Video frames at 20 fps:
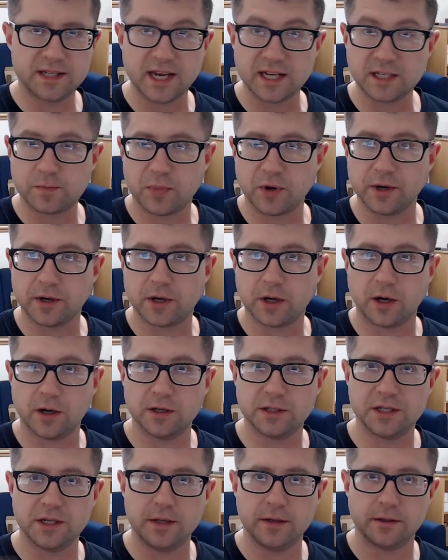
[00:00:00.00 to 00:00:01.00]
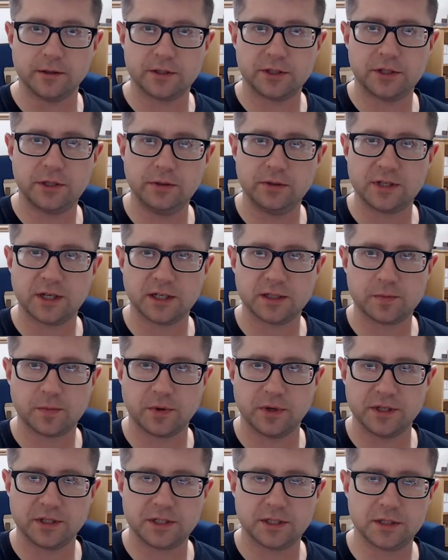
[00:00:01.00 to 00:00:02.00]
print cards, and then there's 2 test
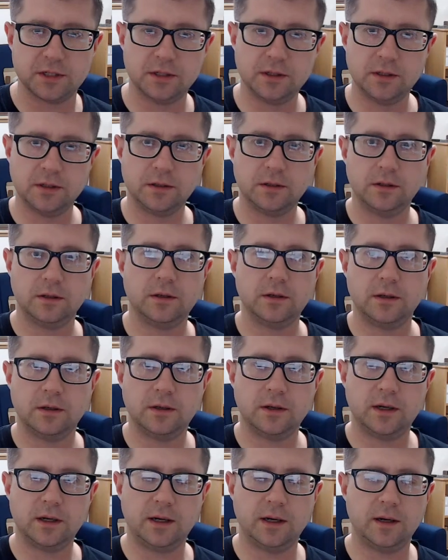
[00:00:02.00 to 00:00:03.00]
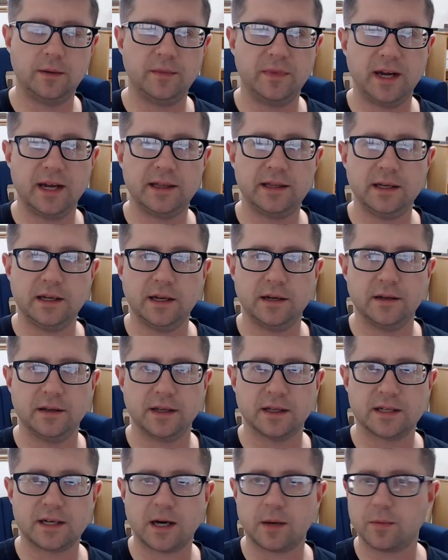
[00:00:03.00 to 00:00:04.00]
prints at the end of the
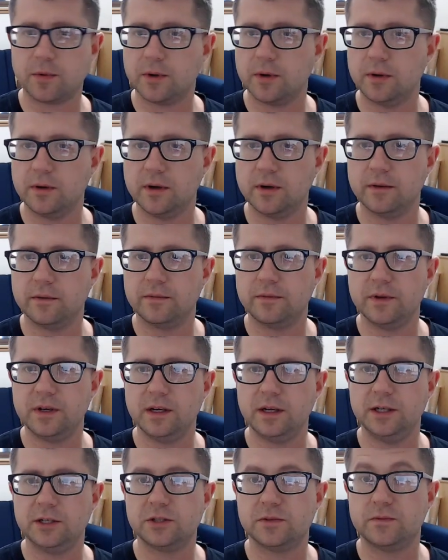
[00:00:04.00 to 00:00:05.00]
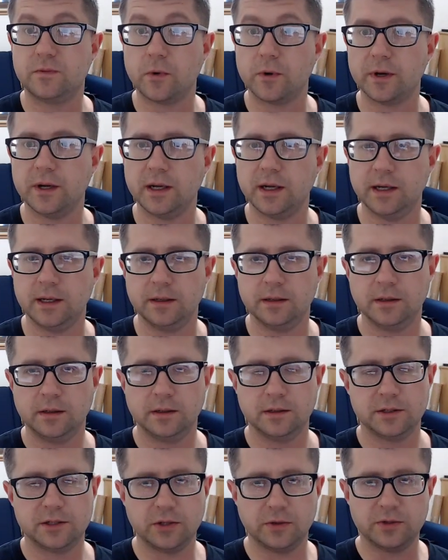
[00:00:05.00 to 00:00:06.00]
top row of each 48.
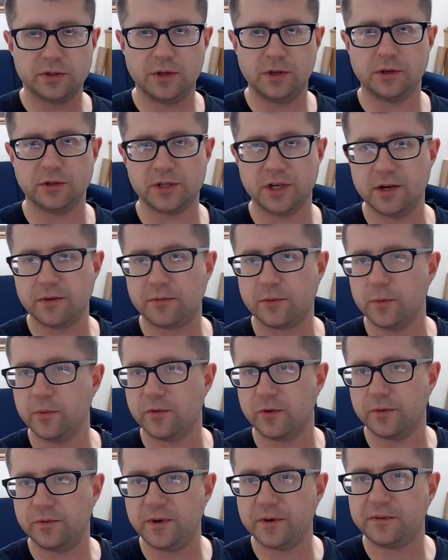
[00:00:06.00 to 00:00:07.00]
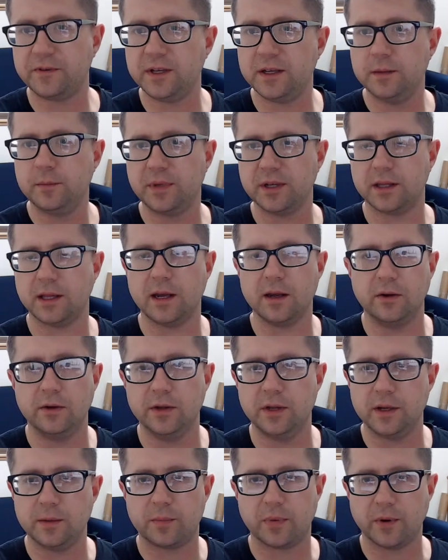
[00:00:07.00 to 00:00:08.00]
So there's enough room for 50, but they
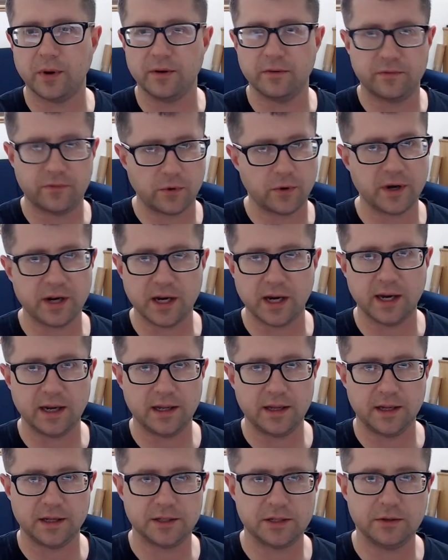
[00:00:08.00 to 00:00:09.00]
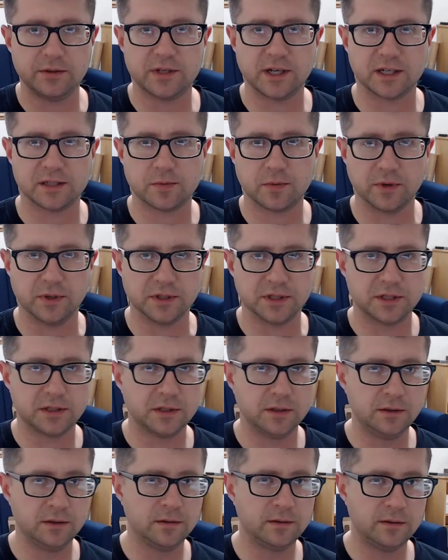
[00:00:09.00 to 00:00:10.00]
only print 48 and then 2 test prints
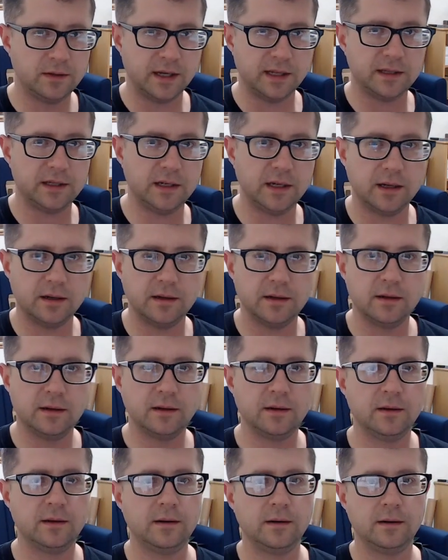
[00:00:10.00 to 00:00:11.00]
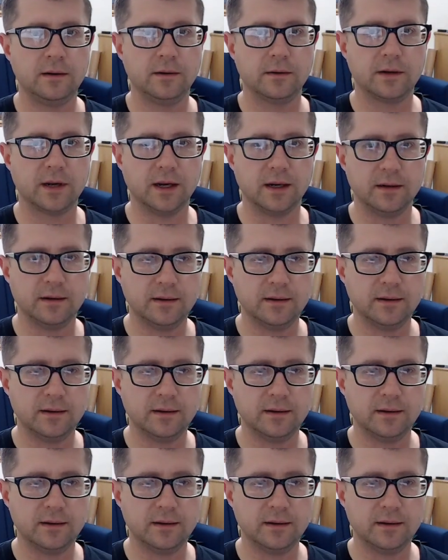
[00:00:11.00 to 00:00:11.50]
at the end. Okay.